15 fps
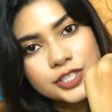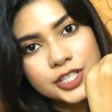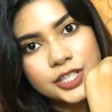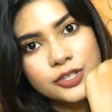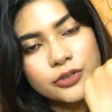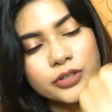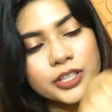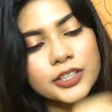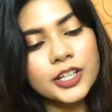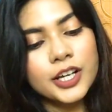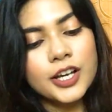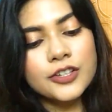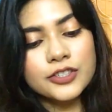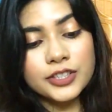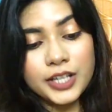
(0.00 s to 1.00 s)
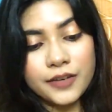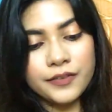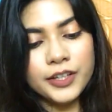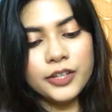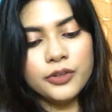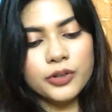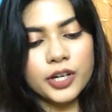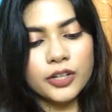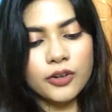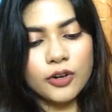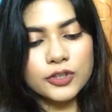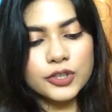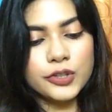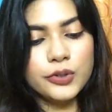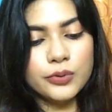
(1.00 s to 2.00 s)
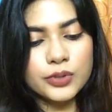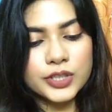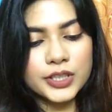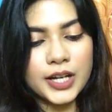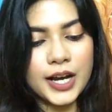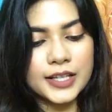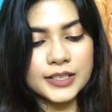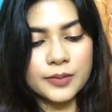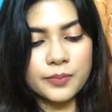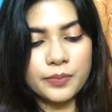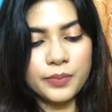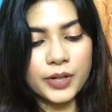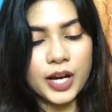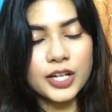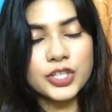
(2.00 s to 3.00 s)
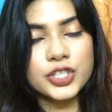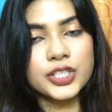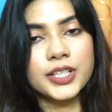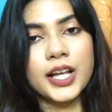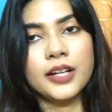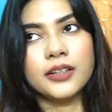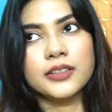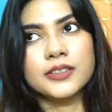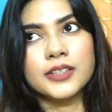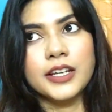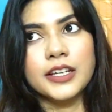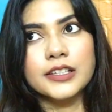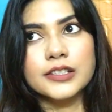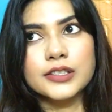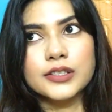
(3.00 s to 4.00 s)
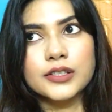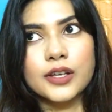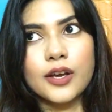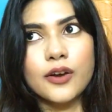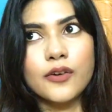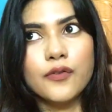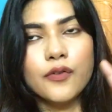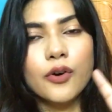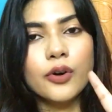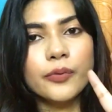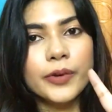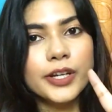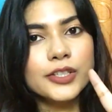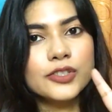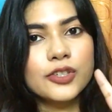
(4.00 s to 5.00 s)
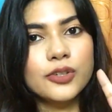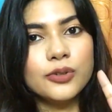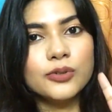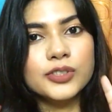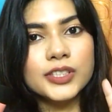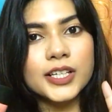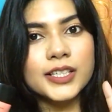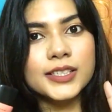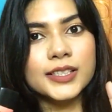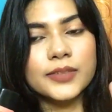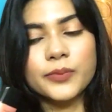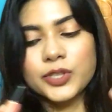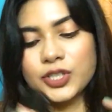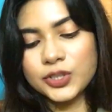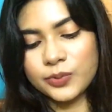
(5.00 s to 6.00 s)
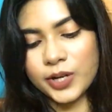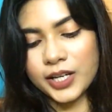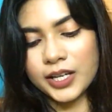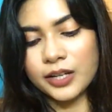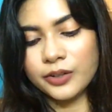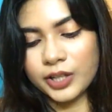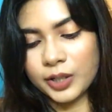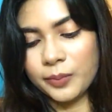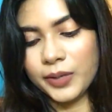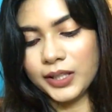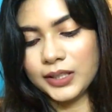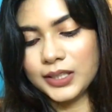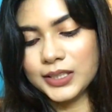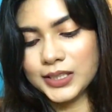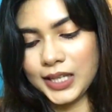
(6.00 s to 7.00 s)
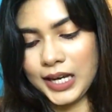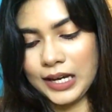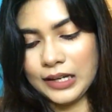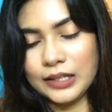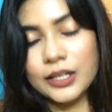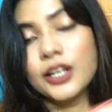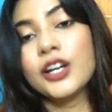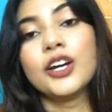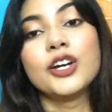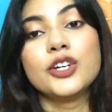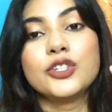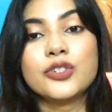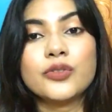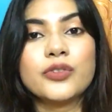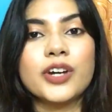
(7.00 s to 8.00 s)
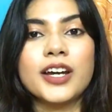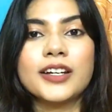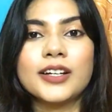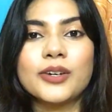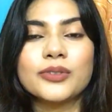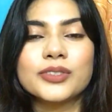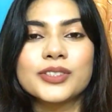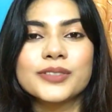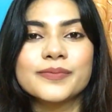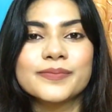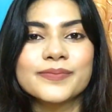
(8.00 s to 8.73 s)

sheen to it. So definitely you can also use it as a blush. That is 4 ways to use this, which is why I recommend this, and you should try it out.